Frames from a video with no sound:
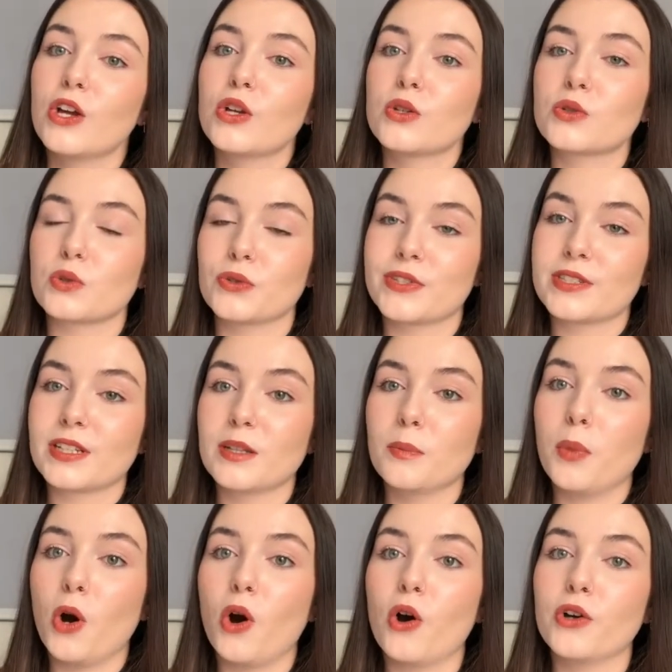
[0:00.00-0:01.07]
So it's still
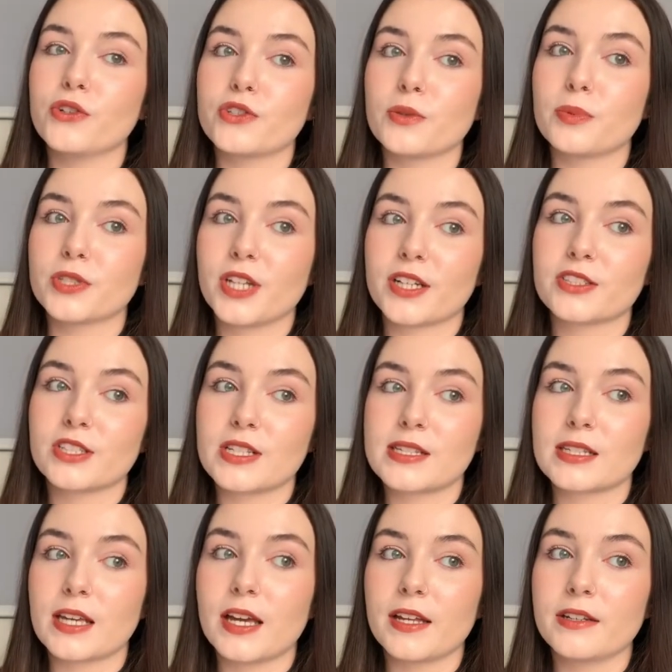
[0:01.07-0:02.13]
important to protect your
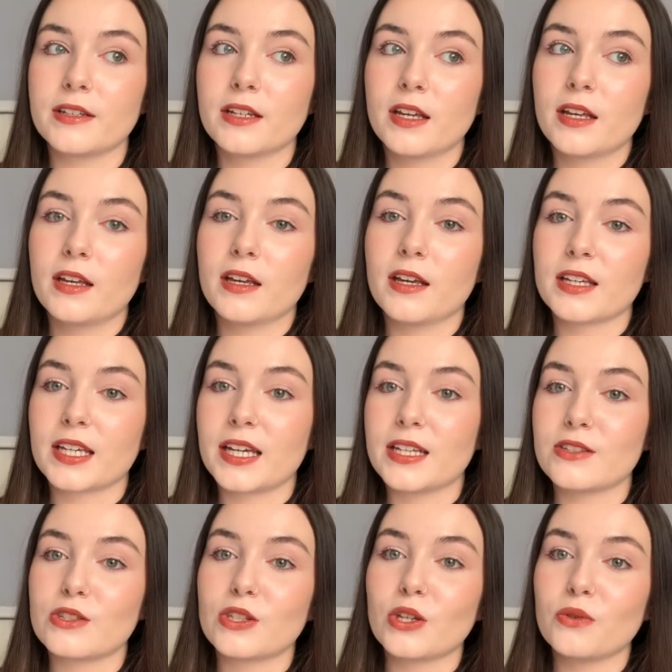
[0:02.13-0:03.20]
skin
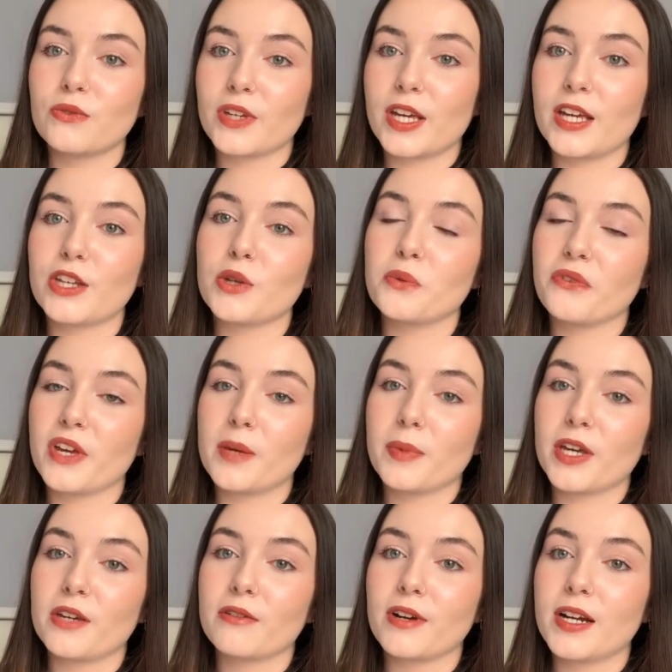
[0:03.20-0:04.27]
against the UVA,
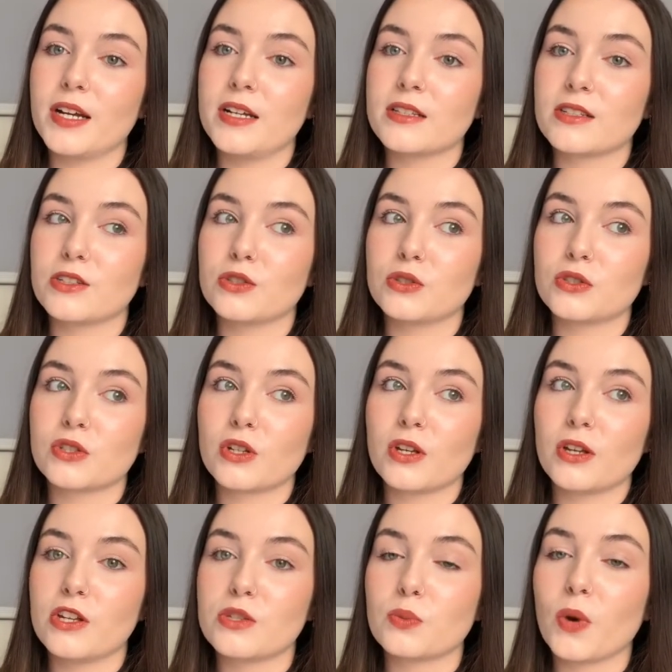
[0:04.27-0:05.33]
UVB rays, and
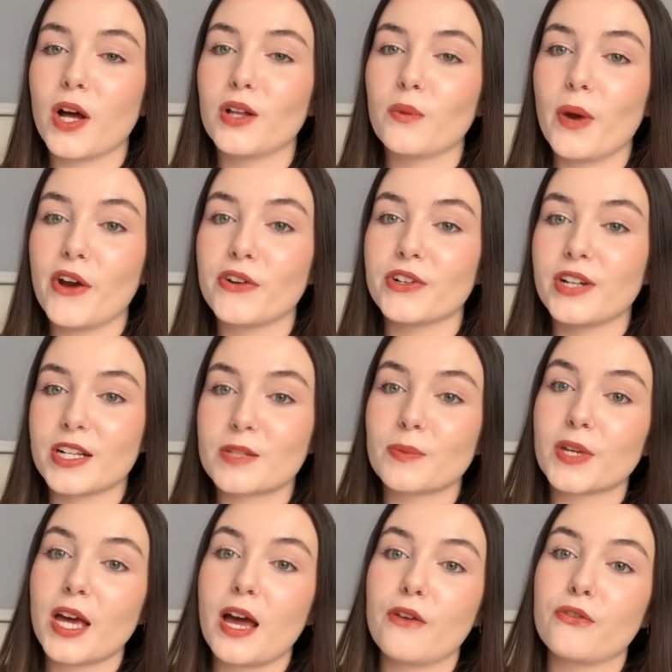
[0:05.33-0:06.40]
as well wearing an
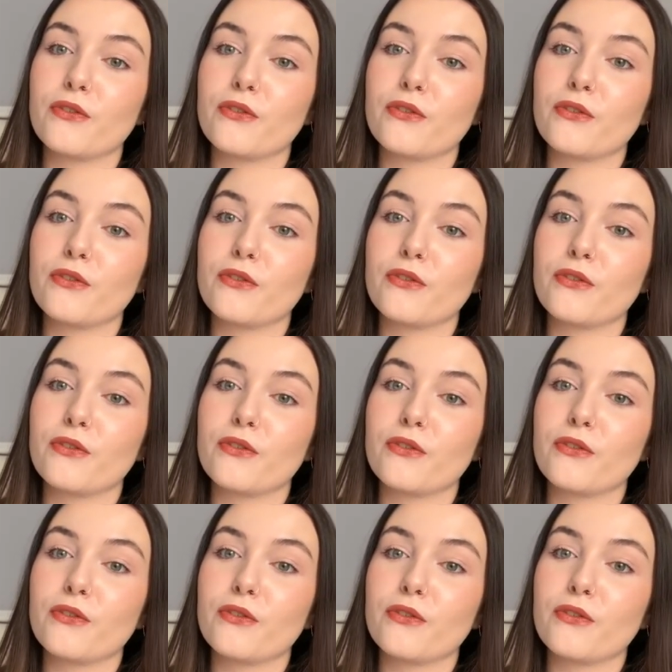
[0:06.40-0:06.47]
SPF